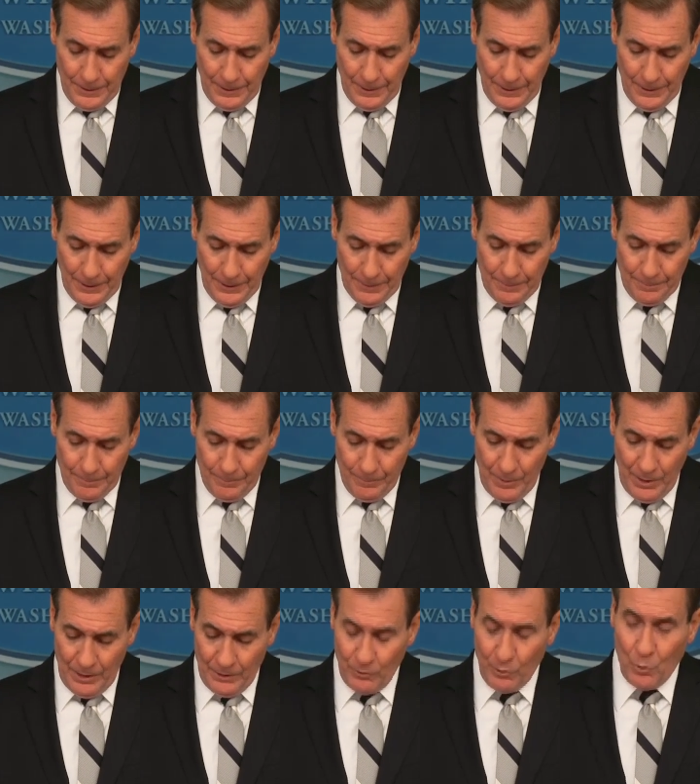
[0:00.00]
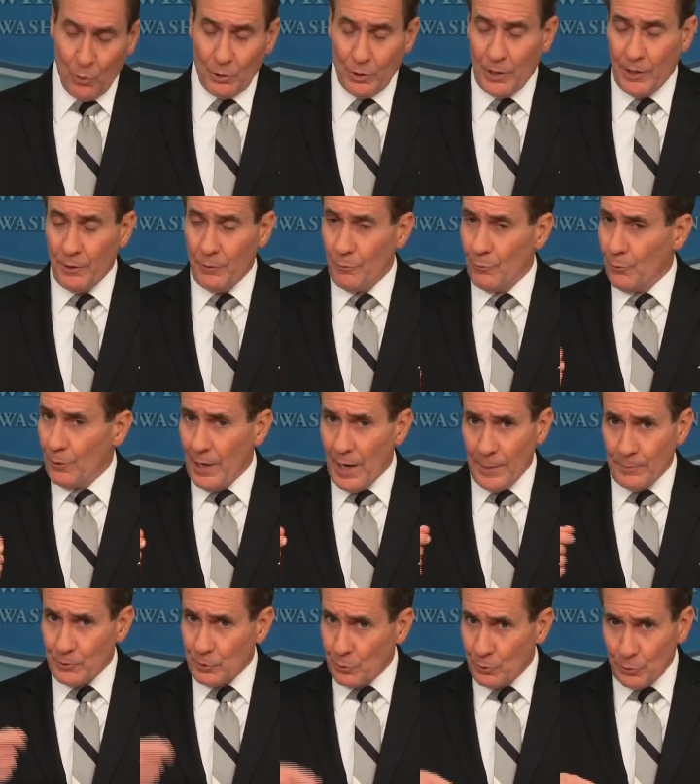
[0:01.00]
Um, and, course, and we
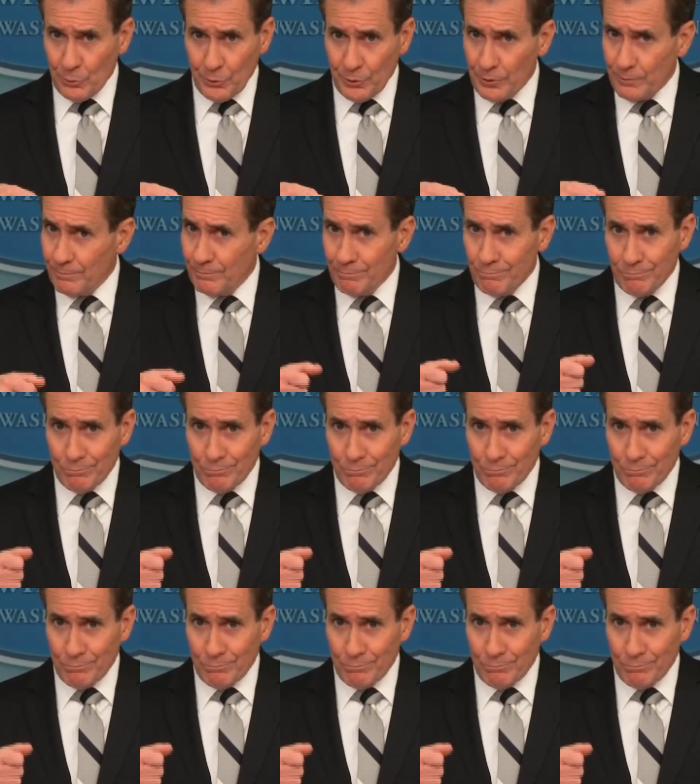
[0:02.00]
absolutely